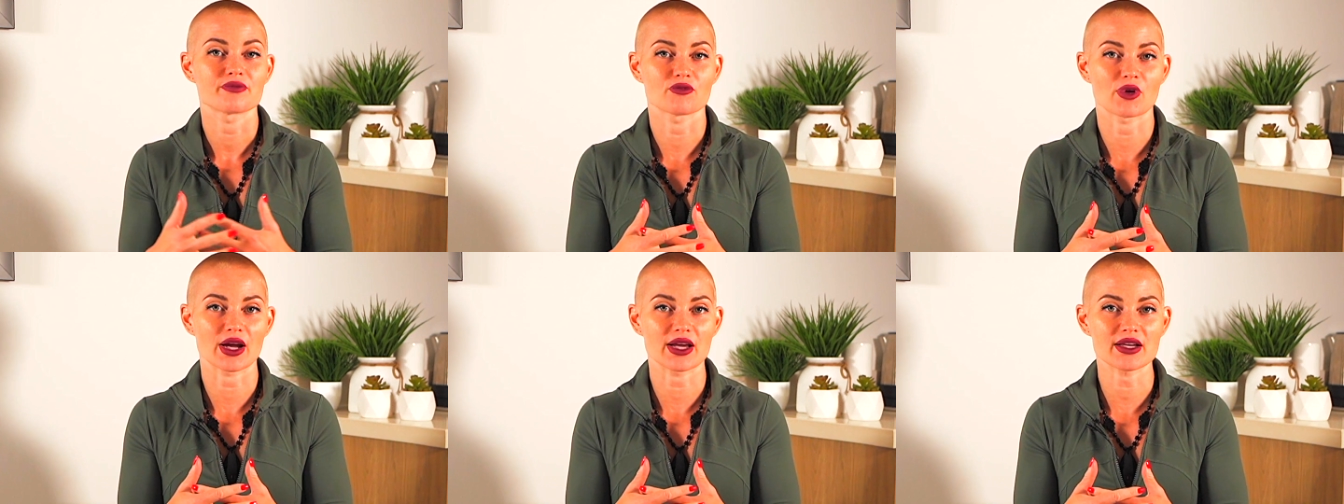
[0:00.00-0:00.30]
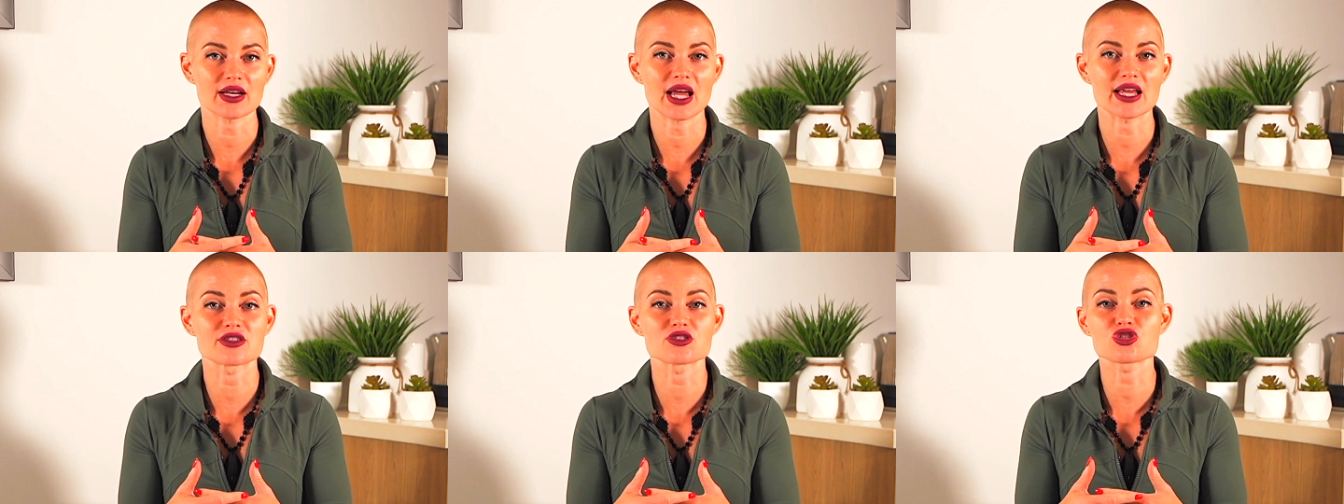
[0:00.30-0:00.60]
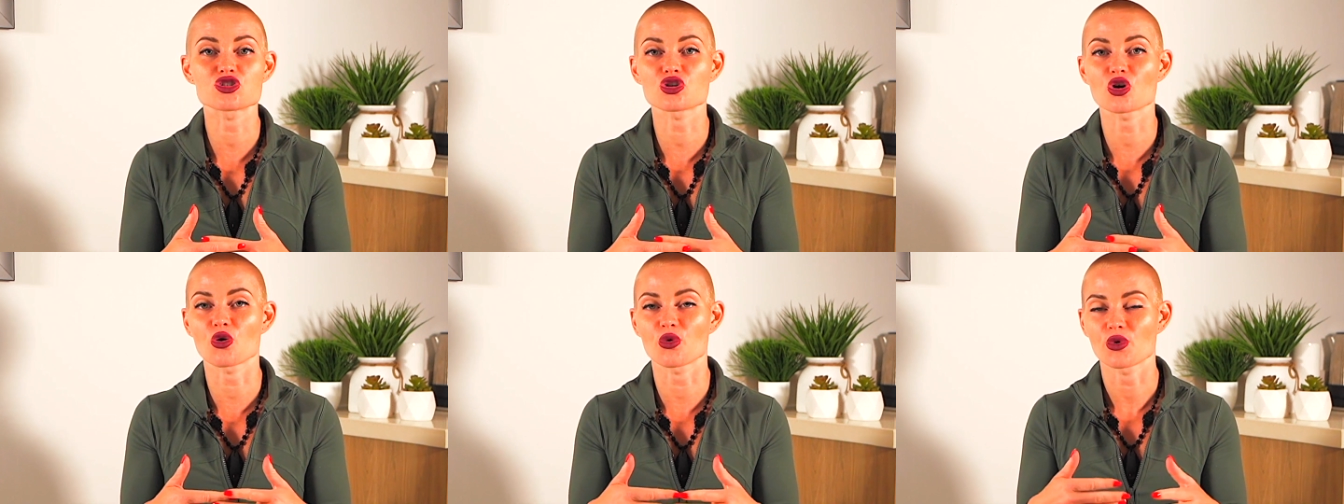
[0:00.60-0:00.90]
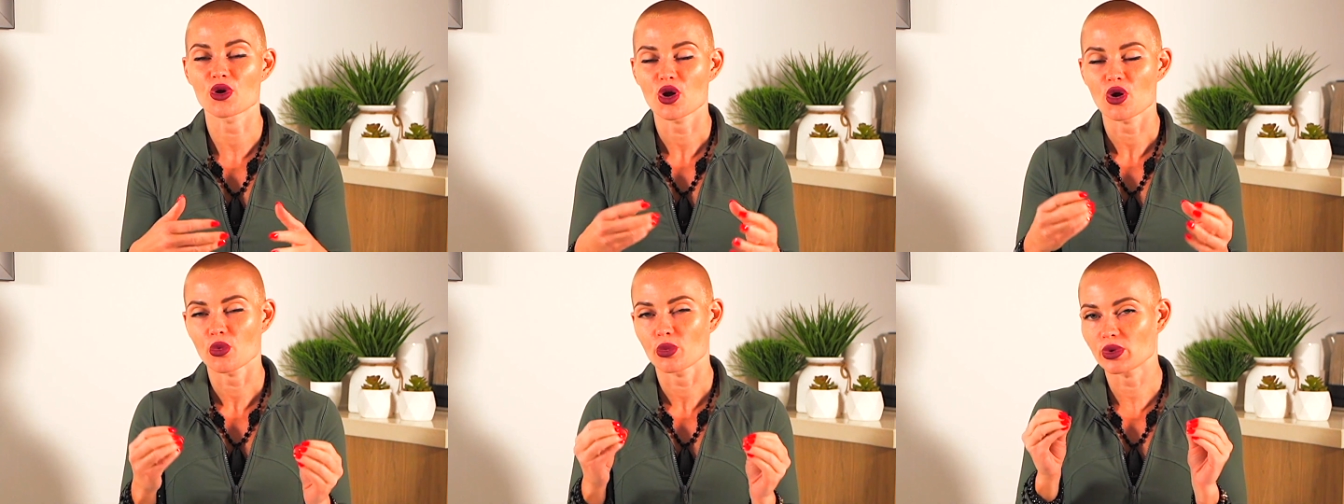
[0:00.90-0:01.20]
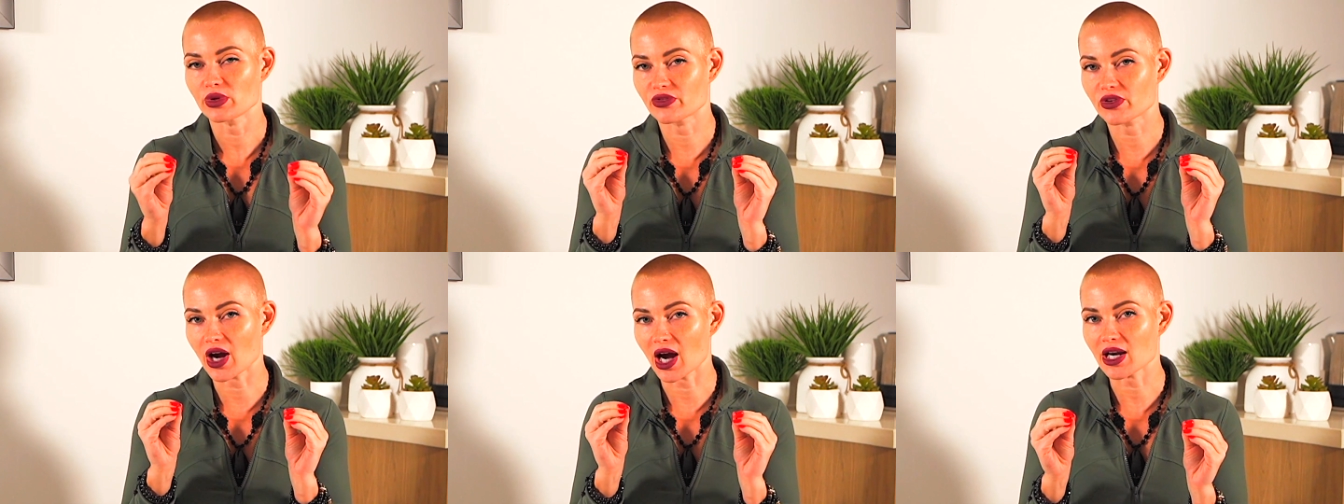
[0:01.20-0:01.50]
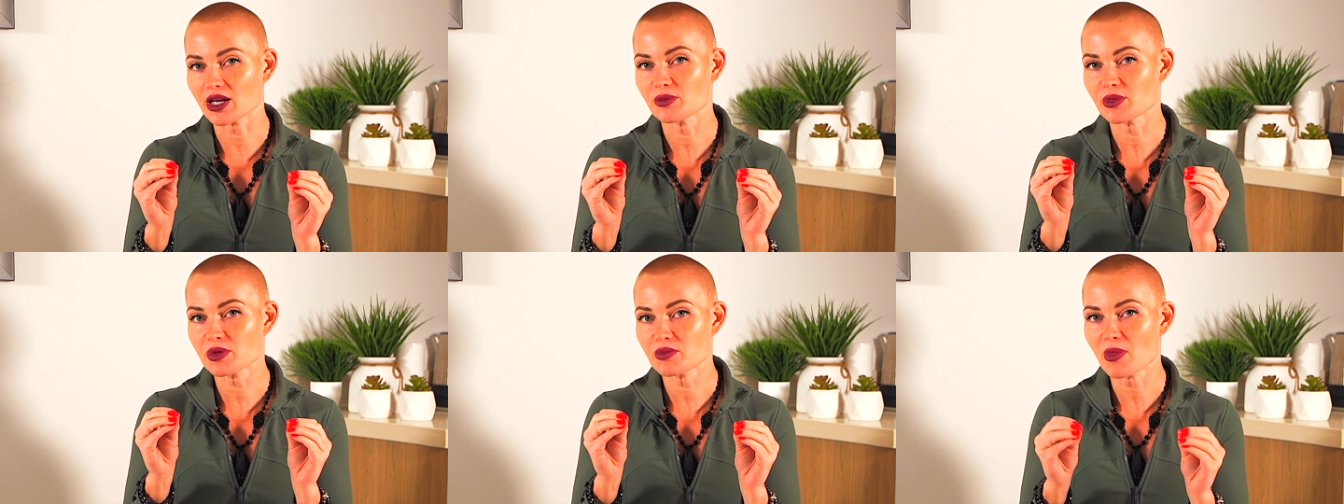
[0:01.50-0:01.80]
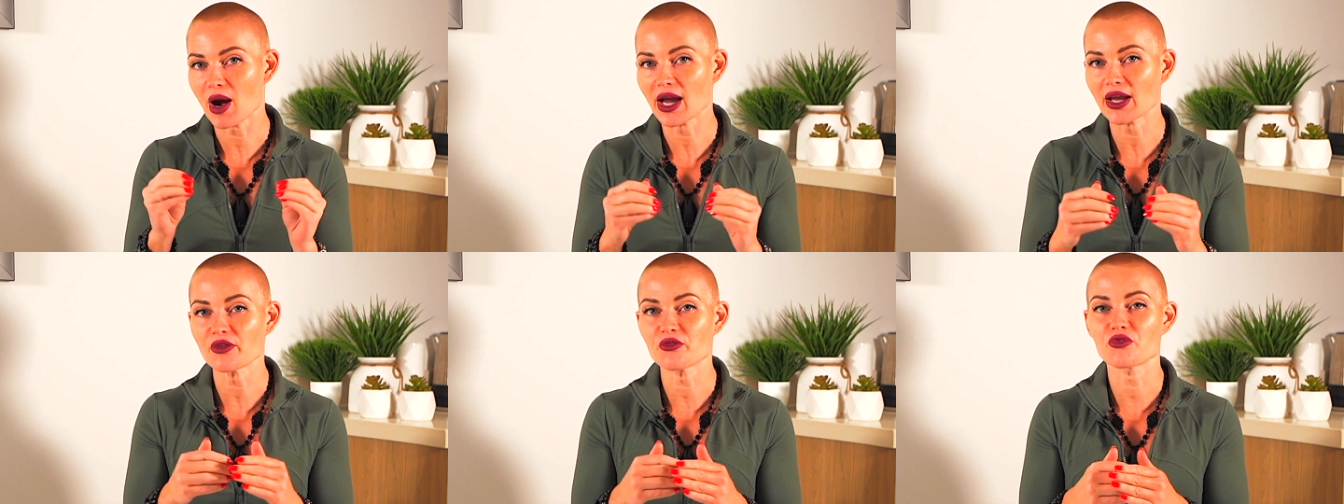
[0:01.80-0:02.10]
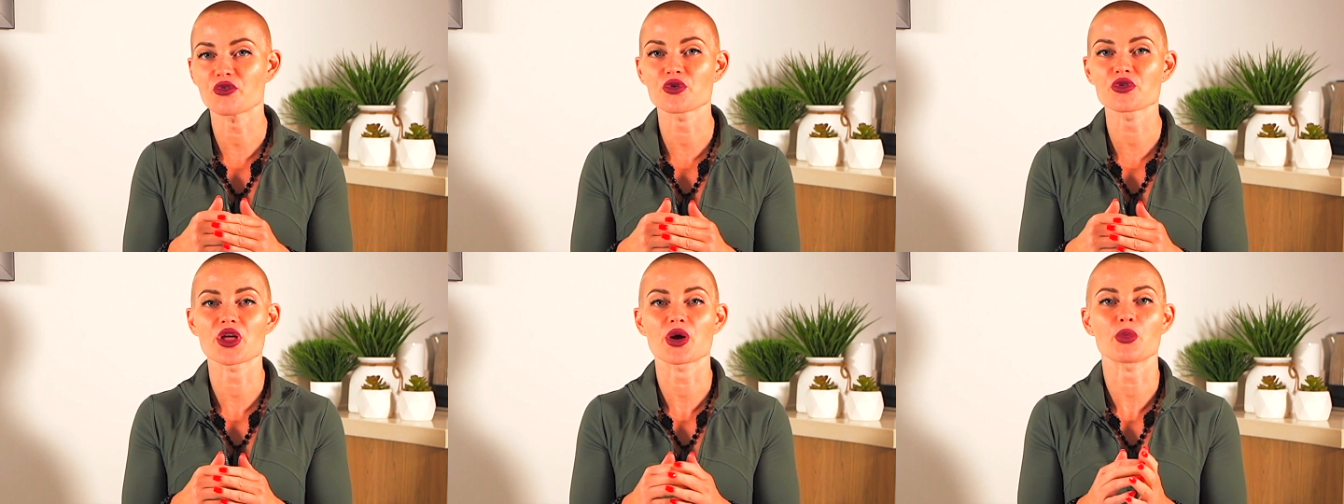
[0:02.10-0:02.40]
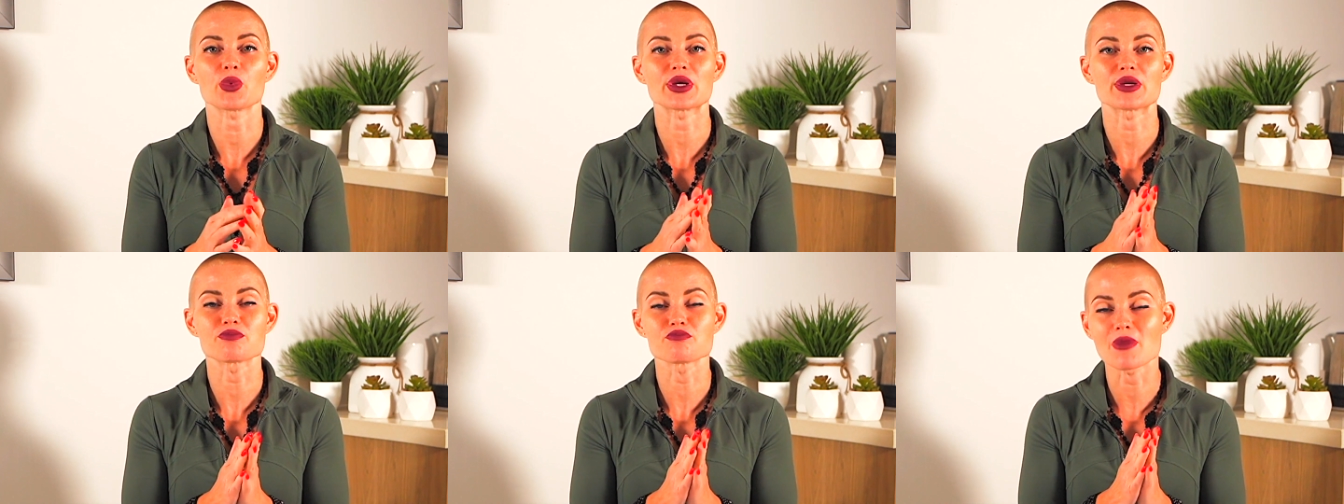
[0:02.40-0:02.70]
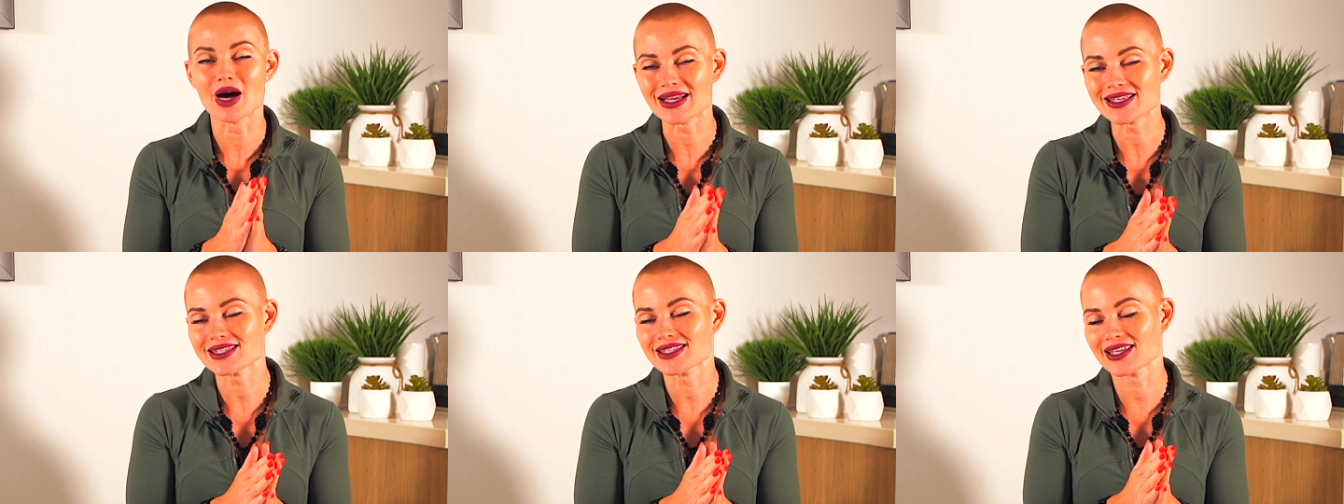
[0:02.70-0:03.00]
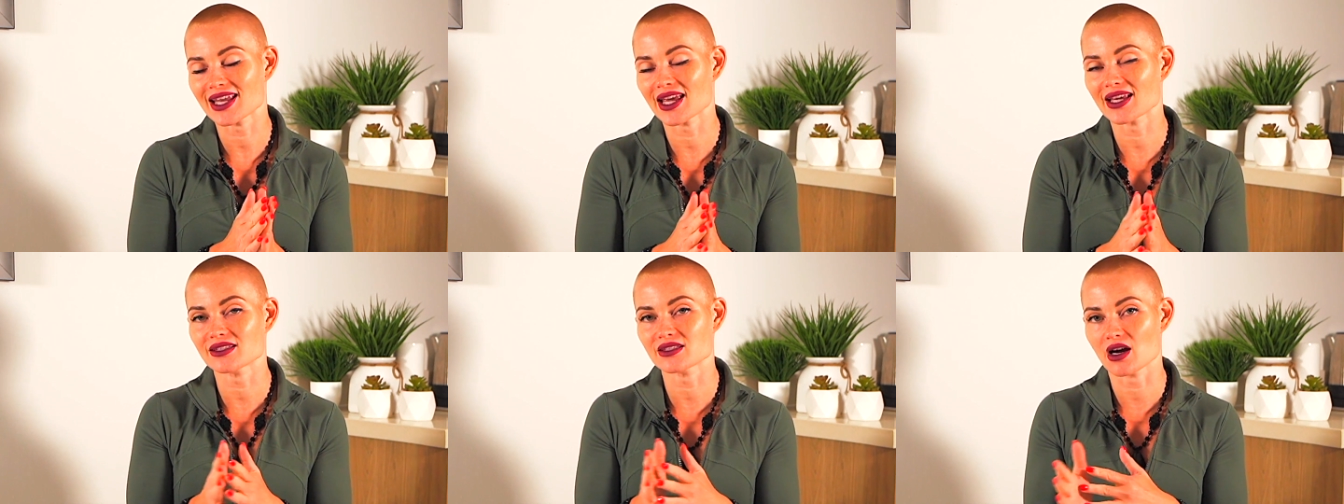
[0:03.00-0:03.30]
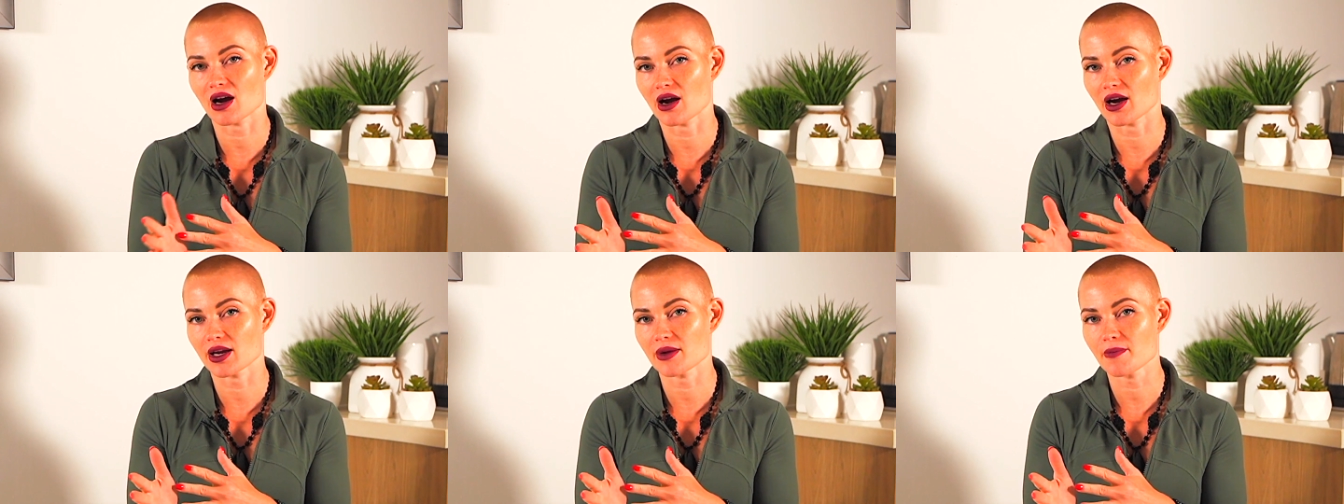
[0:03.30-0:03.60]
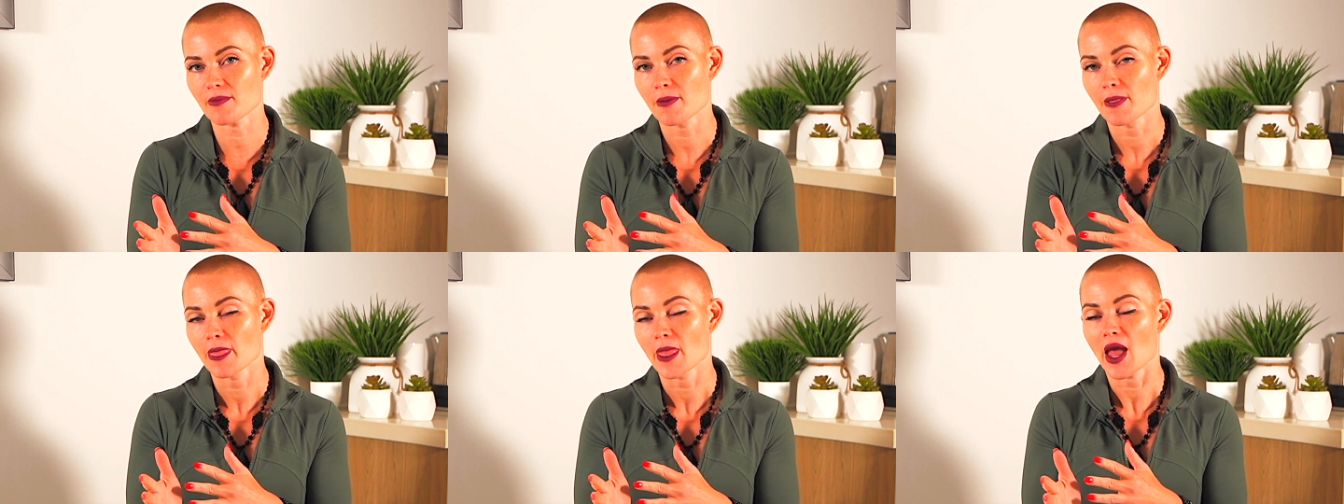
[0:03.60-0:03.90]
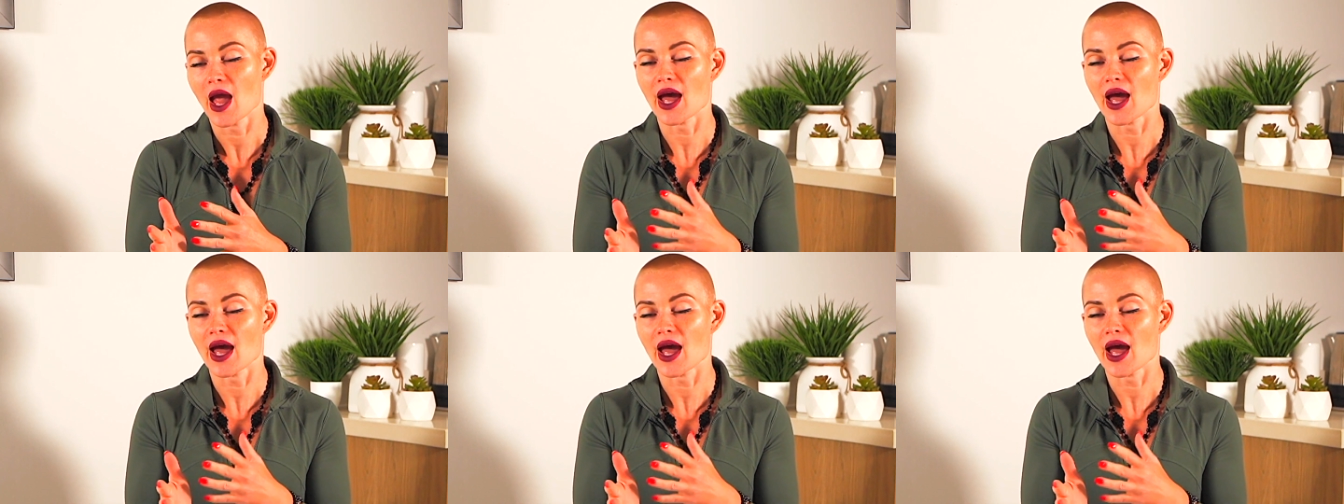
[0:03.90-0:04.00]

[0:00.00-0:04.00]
right? And so we've got to be mindful that we must take time